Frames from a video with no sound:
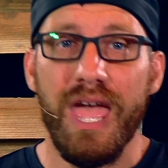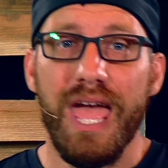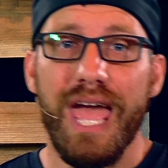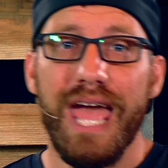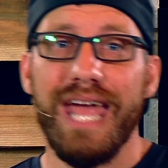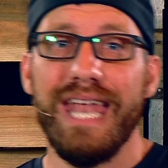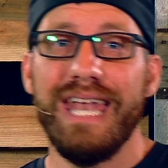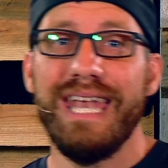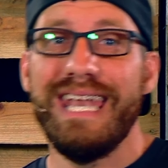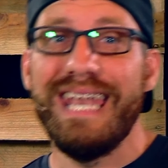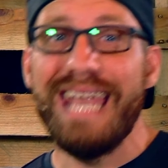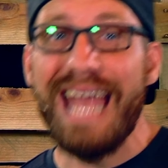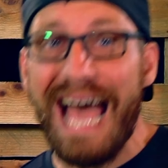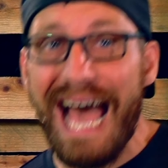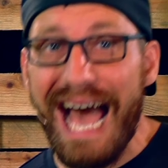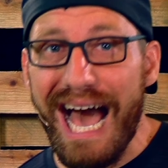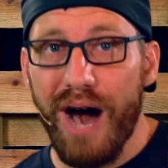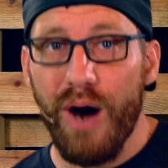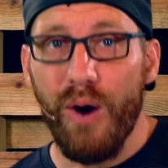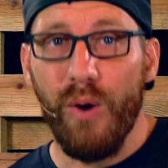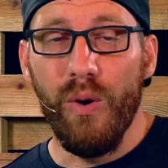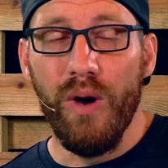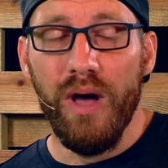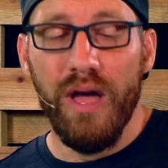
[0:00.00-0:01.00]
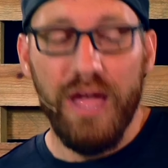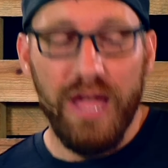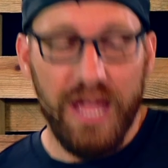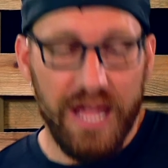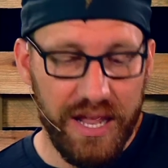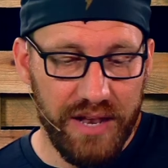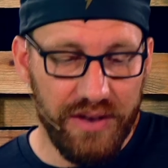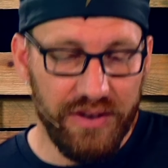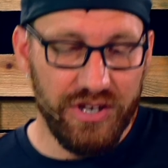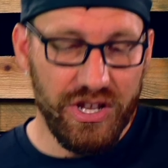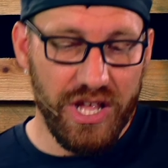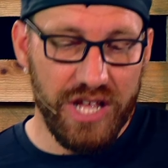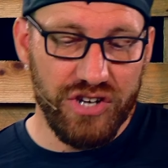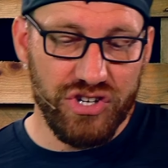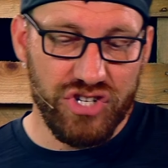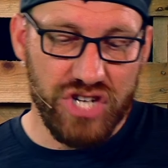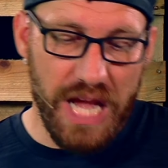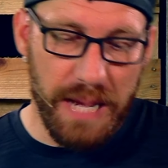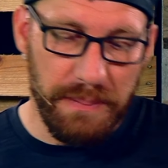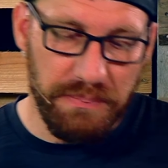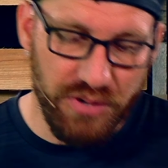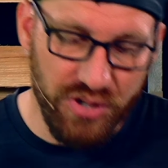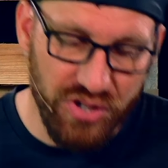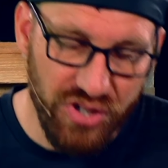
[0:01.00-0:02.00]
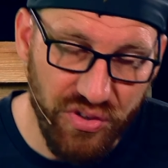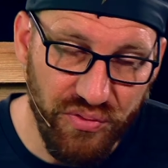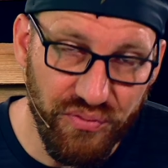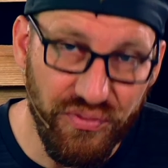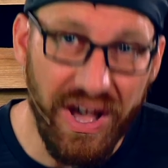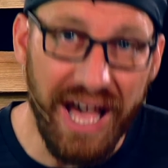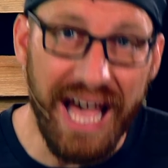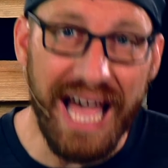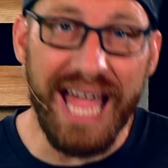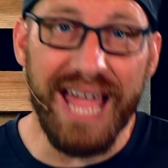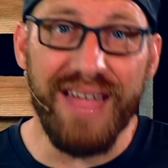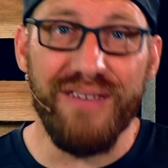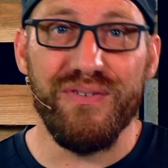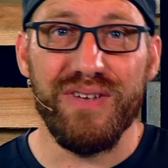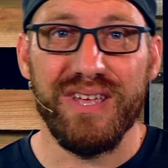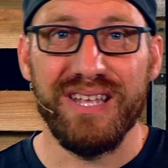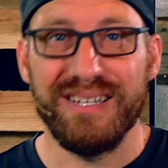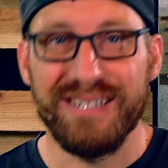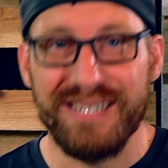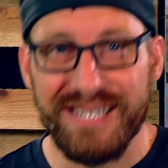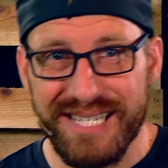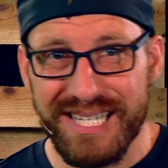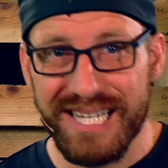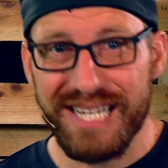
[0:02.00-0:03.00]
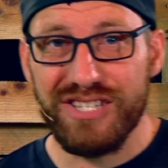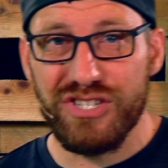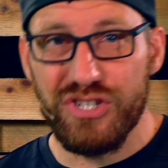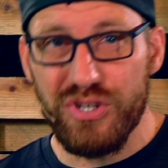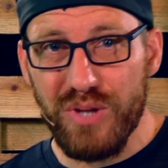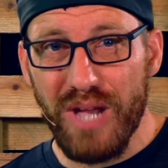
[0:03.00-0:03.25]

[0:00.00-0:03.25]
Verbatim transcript: And now, in, in chapters five and six,